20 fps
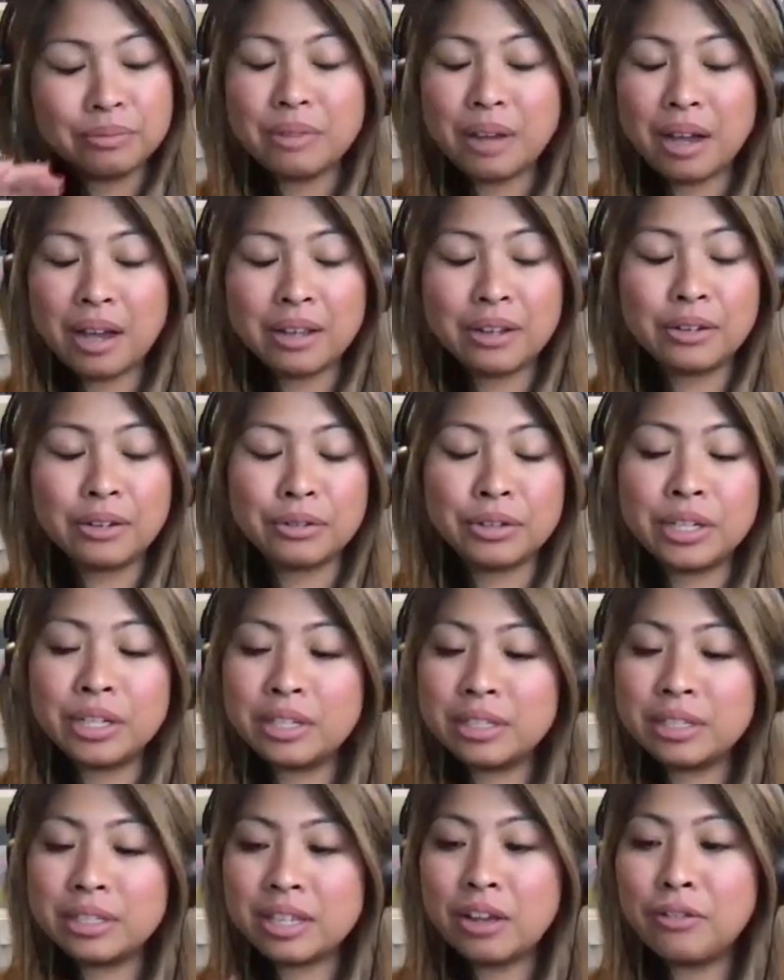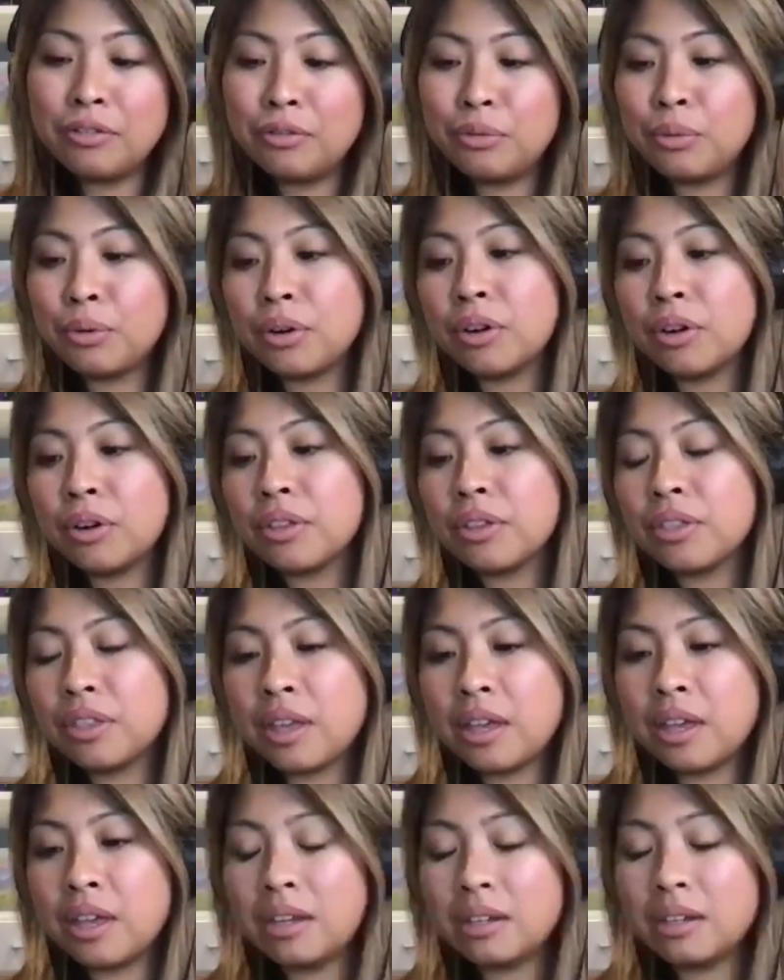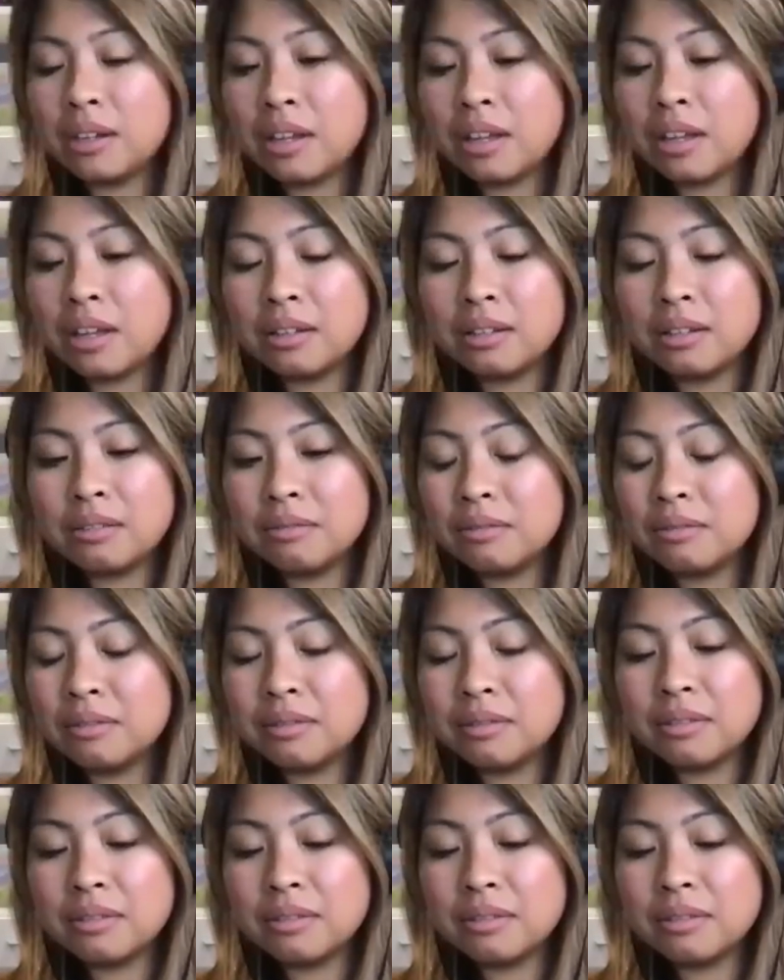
I agree, self-worth and